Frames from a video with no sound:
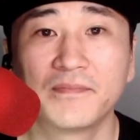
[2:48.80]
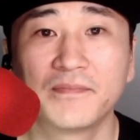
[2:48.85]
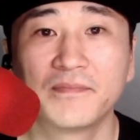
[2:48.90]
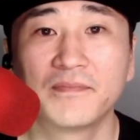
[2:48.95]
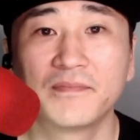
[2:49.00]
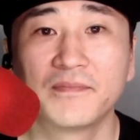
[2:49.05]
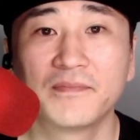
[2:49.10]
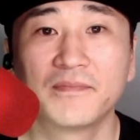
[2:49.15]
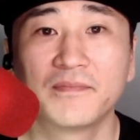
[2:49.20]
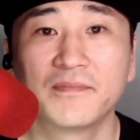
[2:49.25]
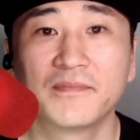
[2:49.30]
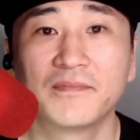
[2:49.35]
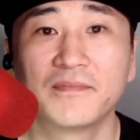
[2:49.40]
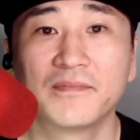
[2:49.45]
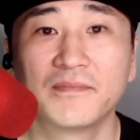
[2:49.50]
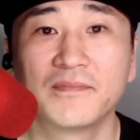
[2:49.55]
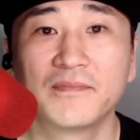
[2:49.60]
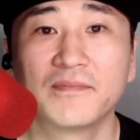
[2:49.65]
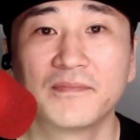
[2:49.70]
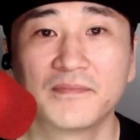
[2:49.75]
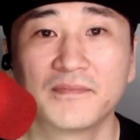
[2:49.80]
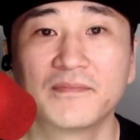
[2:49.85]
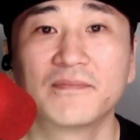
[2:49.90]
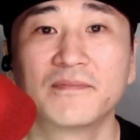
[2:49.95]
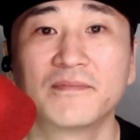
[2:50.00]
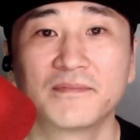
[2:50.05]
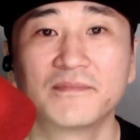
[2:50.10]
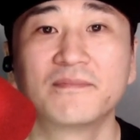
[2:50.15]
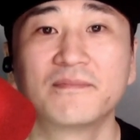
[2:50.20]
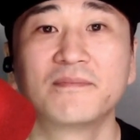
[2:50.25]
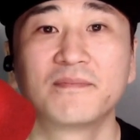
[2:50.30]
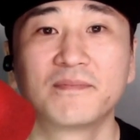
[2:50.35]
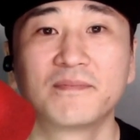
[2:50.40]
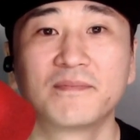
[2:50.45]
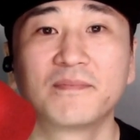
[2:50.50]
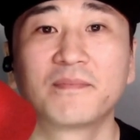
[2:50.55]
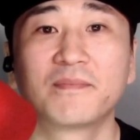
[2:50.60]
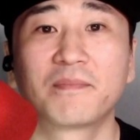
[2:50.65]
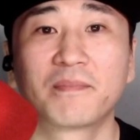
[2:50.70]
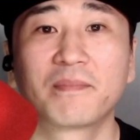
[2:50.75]

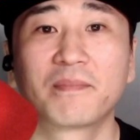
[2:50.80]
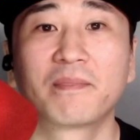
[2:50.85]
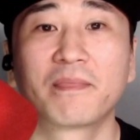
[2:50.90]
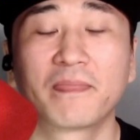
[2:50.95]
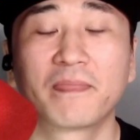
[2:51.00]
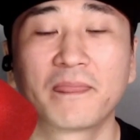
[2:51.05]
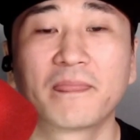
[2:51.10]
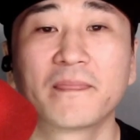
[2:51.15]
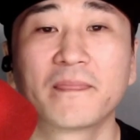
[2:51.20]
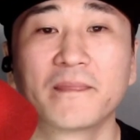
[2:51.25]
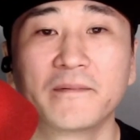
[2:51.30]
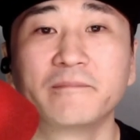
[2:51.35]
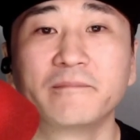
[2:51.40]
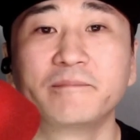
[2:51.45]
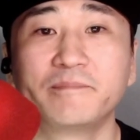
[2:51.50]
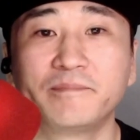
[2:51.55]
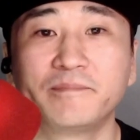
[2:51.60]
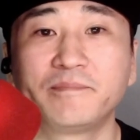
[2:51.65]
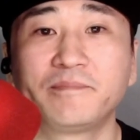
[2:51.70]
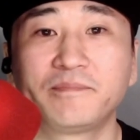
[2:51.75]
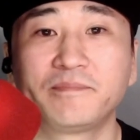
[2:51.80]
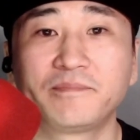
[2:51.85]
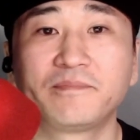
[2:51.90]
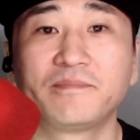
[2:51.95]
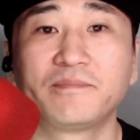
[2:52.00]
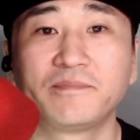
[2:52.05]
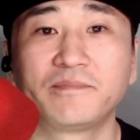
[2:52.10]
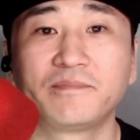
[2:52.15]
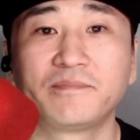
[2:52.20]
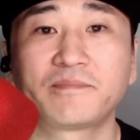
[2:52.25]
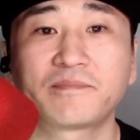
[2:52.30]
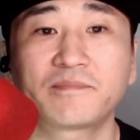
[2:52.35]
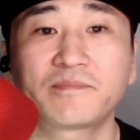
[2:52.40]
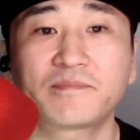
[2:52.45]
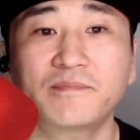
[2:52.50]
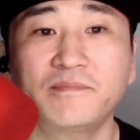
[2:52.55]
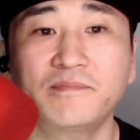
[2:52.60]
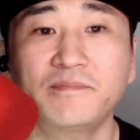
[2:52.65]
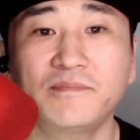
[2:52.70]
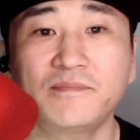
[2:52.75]

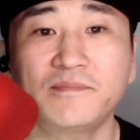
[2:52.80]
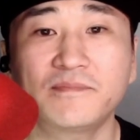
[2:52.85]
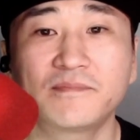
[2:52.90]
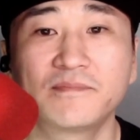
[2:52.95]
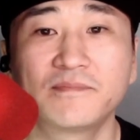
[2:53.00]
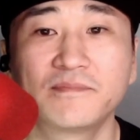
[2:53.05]
(silent)